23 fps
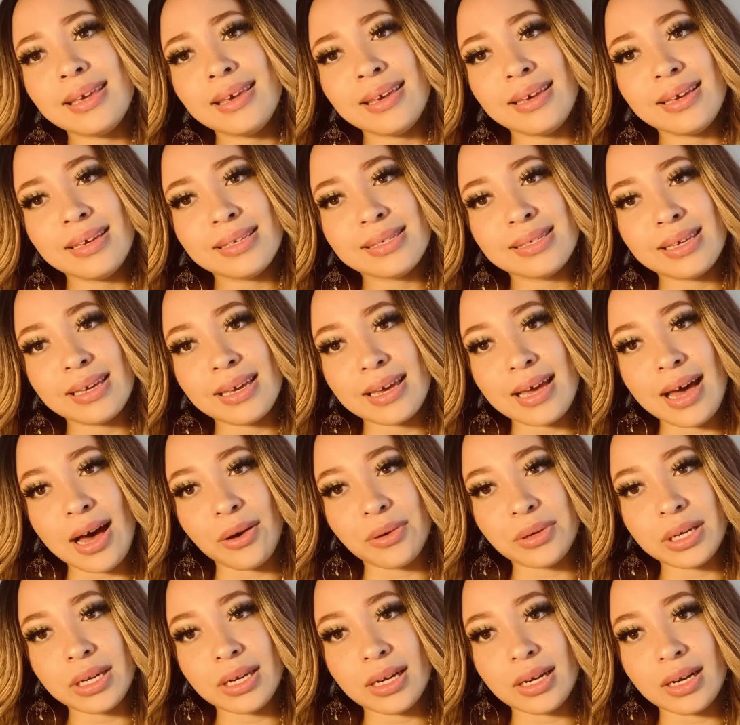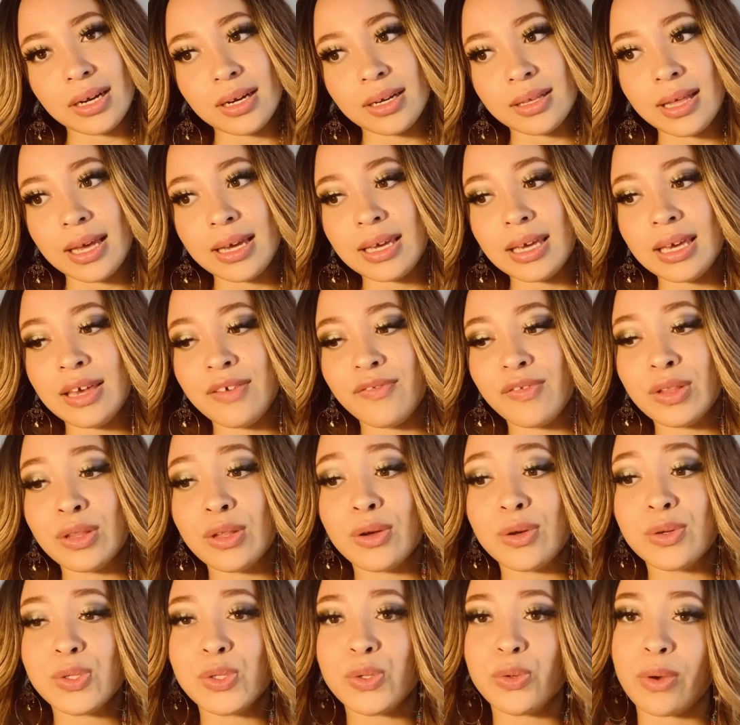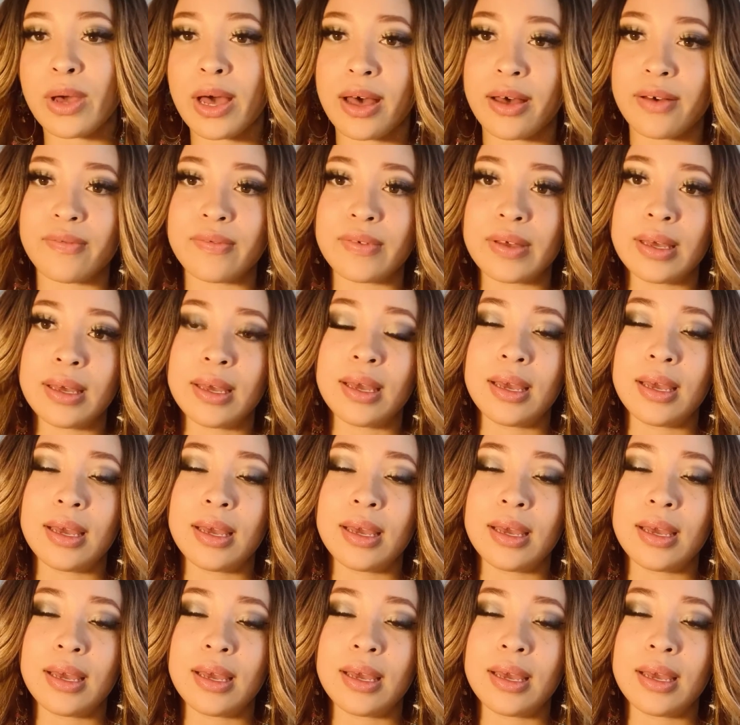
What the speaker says: easy out here. Like, even those who have